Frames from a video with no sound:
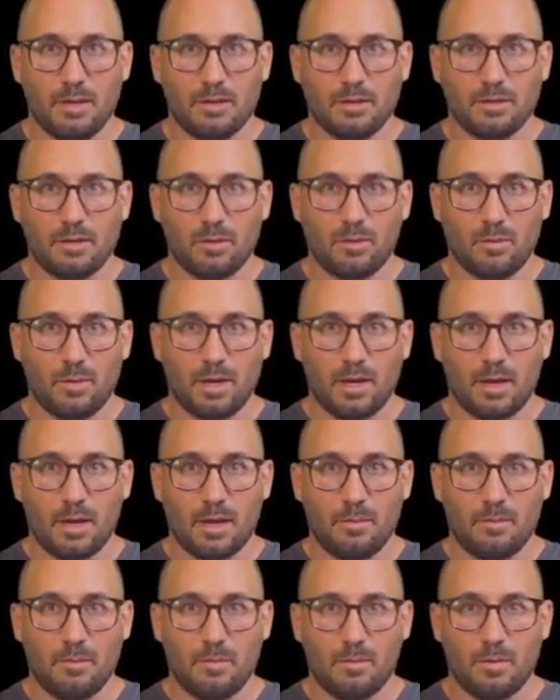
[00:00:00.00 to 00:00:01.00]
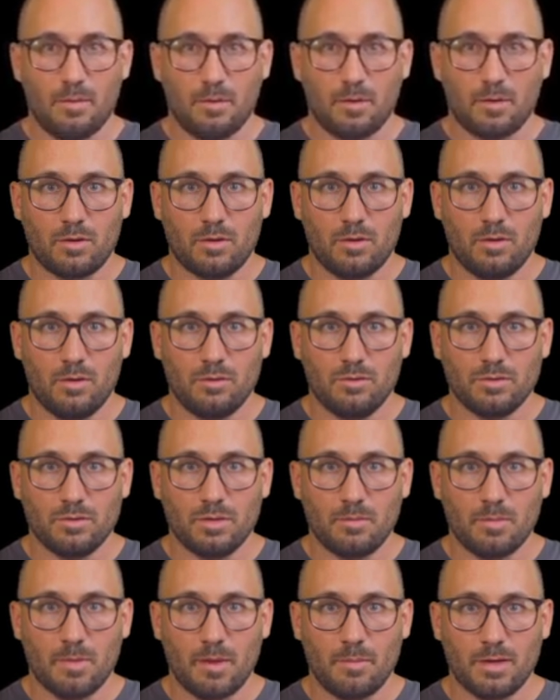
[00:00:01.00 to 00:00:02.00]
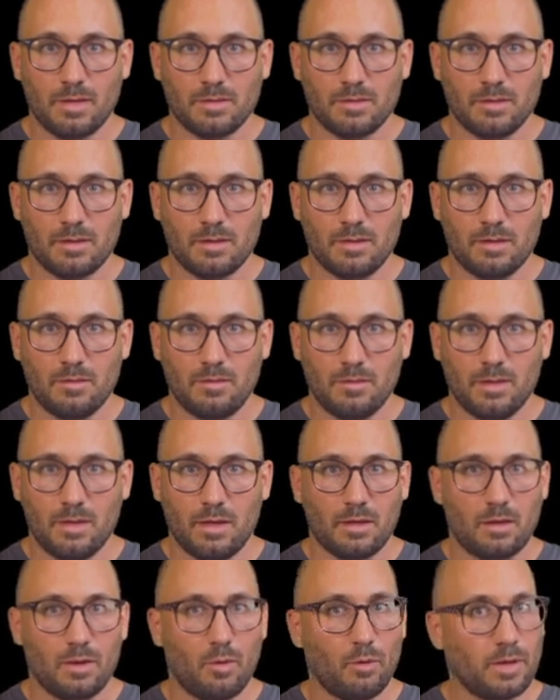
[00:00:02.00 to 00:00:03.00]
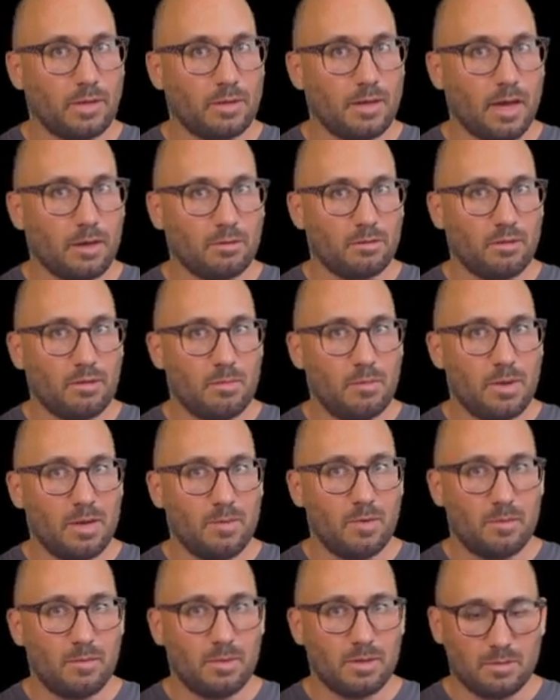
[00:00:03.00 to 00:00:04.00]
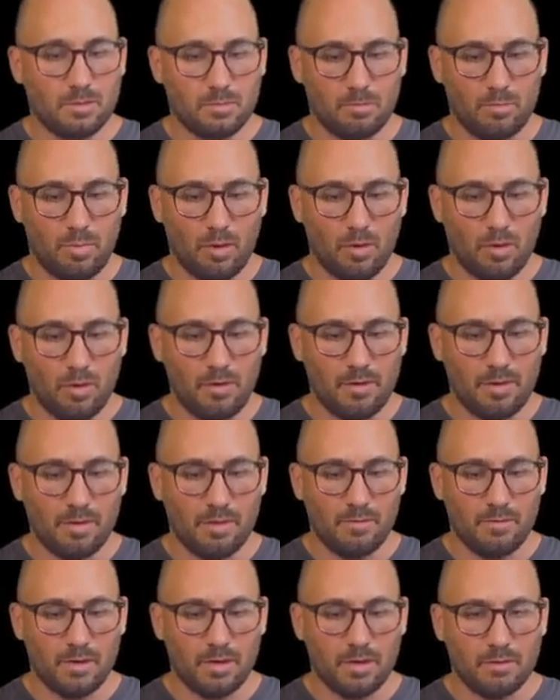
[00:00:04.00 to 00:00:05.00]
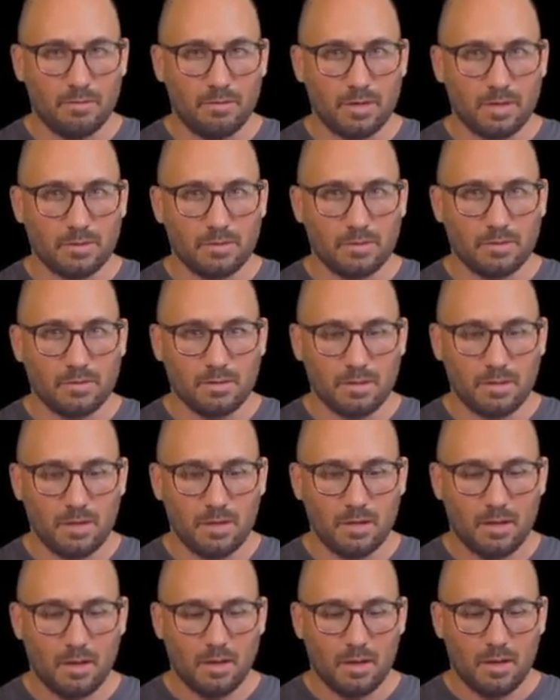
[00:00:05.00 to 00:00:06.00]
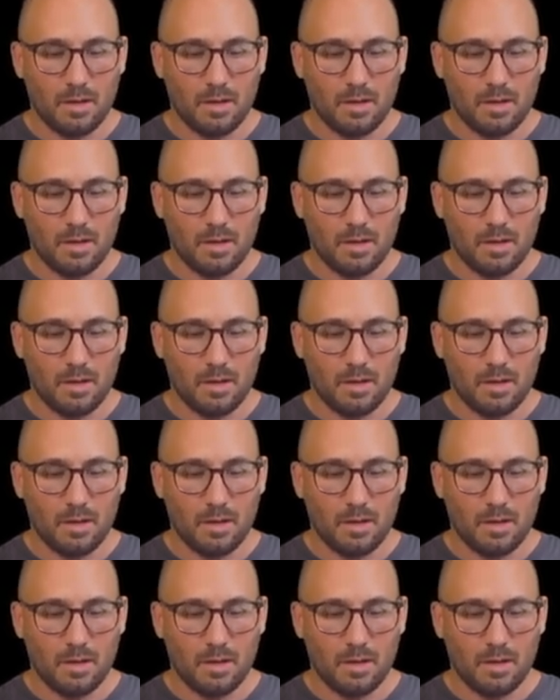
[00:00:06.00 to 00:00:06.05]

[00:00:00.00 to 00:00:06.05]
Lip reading: So when I'm losing my muscle activity and going down to the minimum, it's blurry, the video, as you see.